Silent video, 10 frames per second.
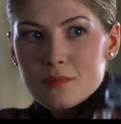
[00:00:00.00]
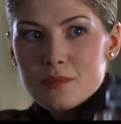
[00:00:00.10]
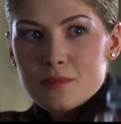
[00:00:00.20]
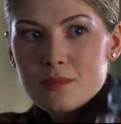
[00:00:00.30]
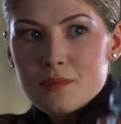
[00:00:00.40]

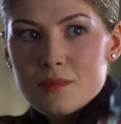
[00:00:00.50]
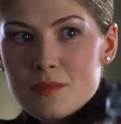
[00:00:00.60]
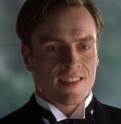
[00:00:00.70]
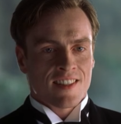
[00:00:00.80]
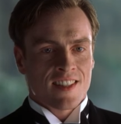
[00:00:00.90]
Yep,
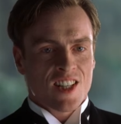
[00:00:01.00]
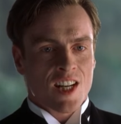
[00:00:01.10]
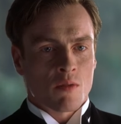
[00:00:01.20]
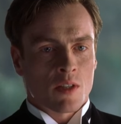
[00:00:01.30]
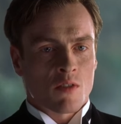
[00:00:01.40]
Frost
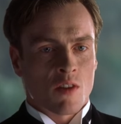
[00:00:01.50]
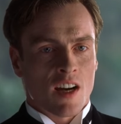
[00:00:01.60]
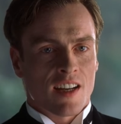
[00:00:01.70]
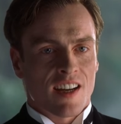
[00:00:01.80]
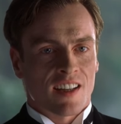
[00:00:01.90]
is North
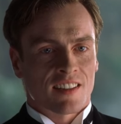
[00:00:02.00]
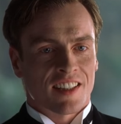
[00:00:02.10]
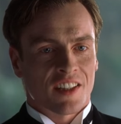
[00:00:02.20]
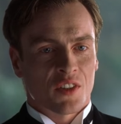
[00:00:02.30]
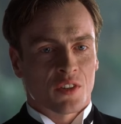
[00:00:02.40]
Korea's
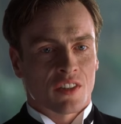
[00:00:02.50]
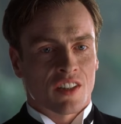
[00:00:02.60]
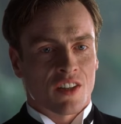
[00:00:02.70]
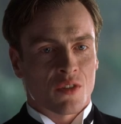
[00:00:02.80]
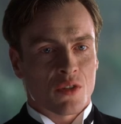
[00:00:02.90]
MI6
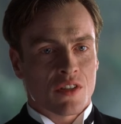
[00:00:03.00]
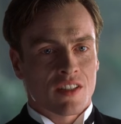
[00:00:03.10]
mole.